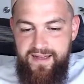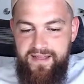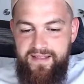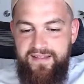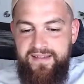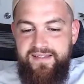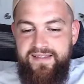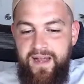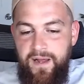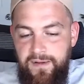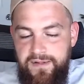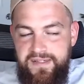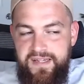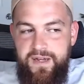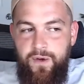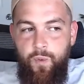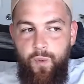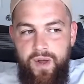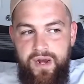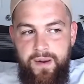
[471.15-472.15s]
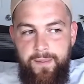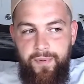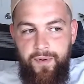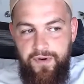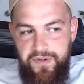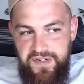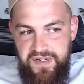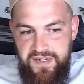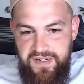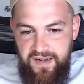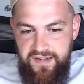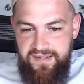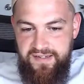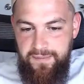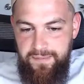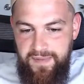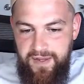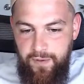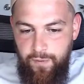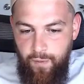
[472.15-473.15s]
This sounds like when a person does
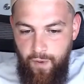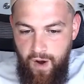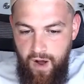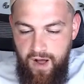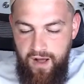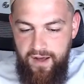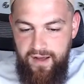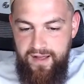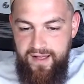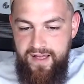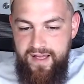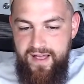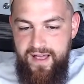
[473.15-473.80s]
something wrong